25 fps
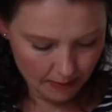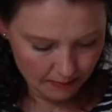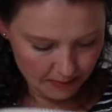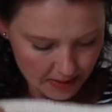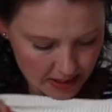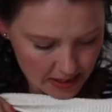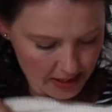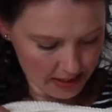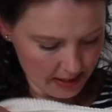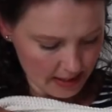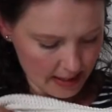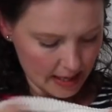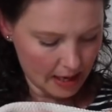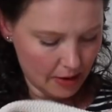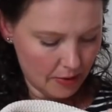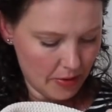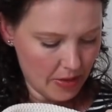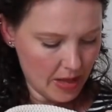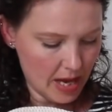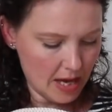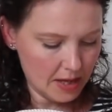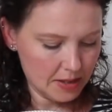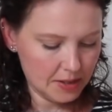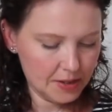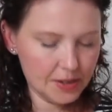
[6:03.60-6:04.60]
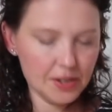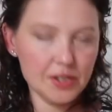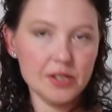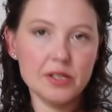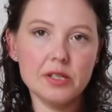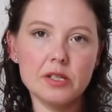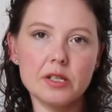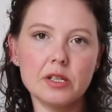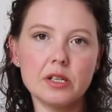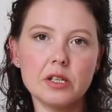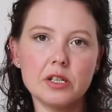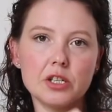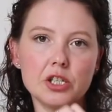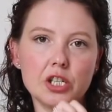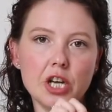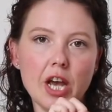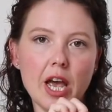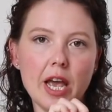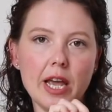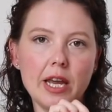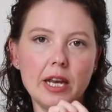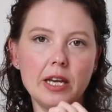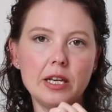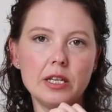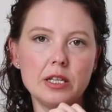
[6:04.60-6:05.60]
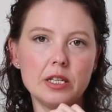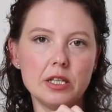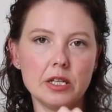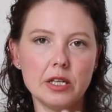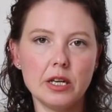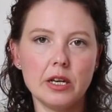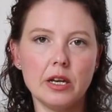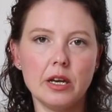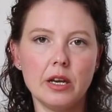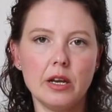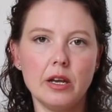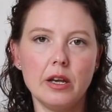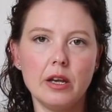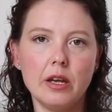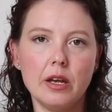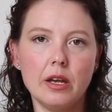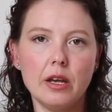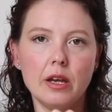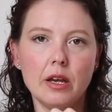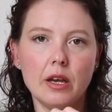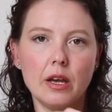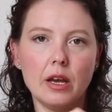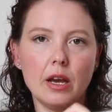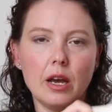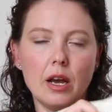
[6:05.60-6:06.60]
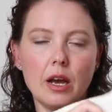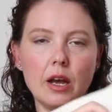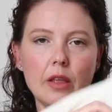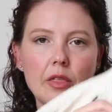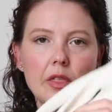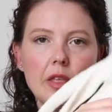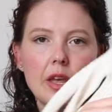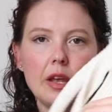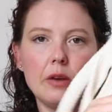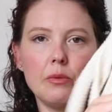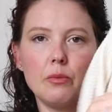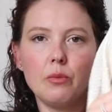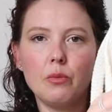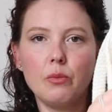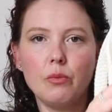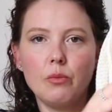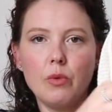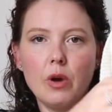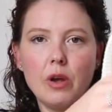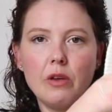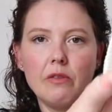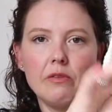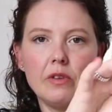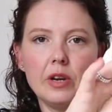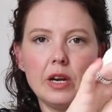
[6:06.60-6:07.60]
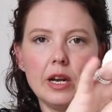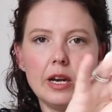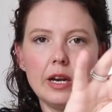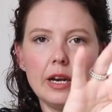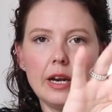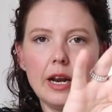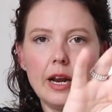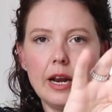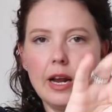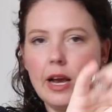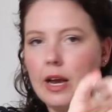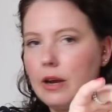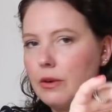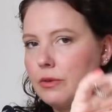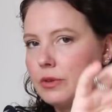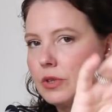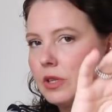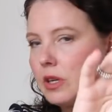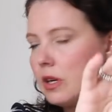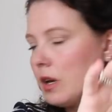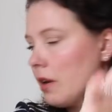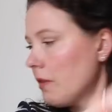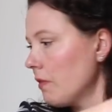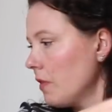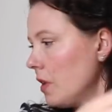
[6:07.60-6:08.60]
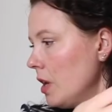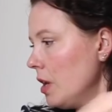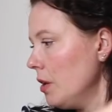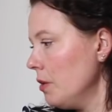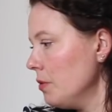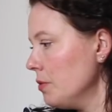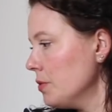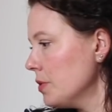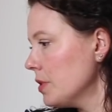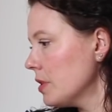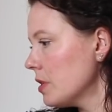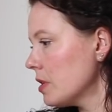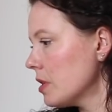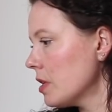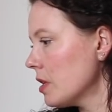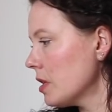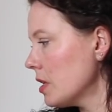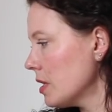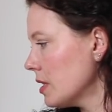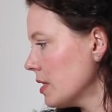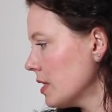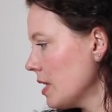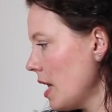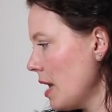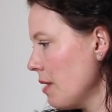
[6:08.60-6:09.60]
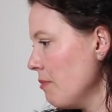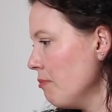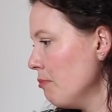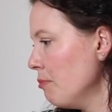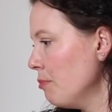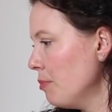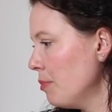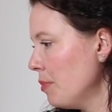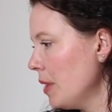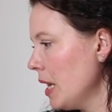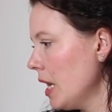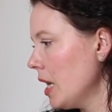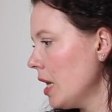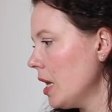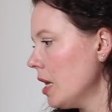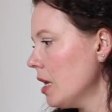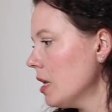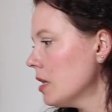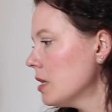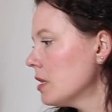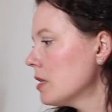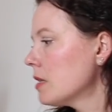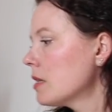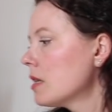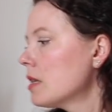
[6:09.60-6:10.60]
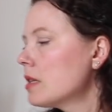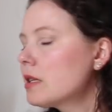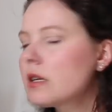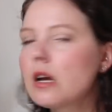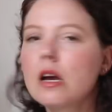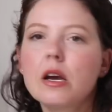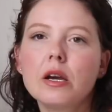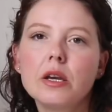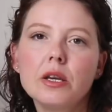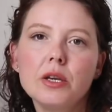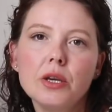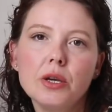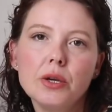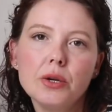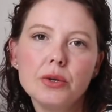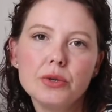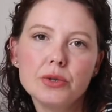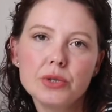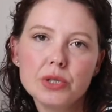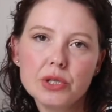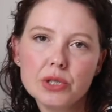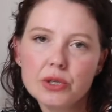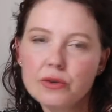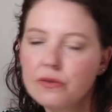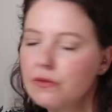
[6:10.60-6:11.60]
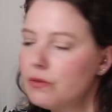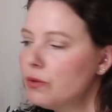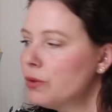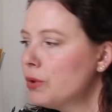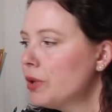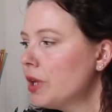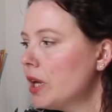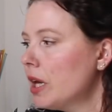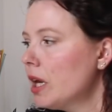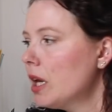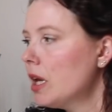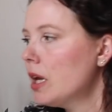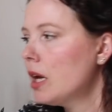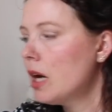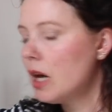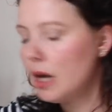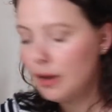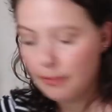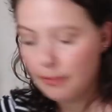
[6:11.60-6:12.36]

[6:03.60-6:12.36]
detail, and that's just chained and then woven in and out, and I've used the same beads that I used for the